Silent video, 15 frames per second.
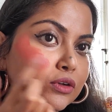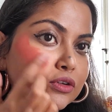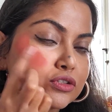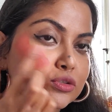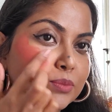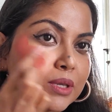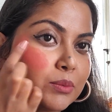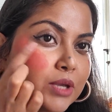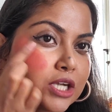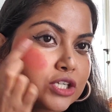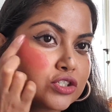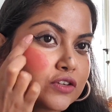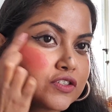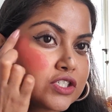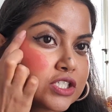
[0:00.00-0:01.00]
So maybe I
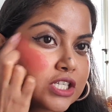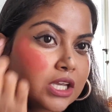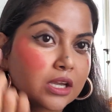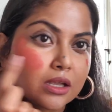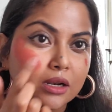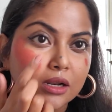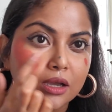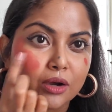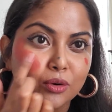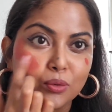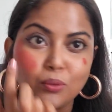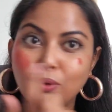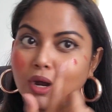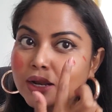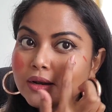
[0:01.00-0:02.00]
should have just taken
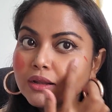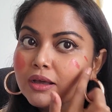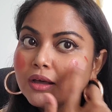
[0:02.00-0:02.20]
one